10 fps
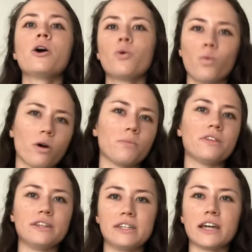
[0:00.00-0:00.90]
warmth
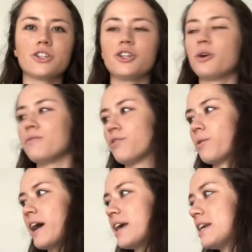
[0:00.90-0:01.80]
and texture and
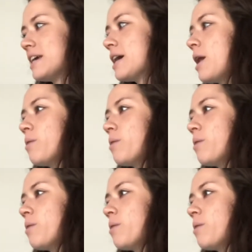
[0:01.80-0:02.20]
variety.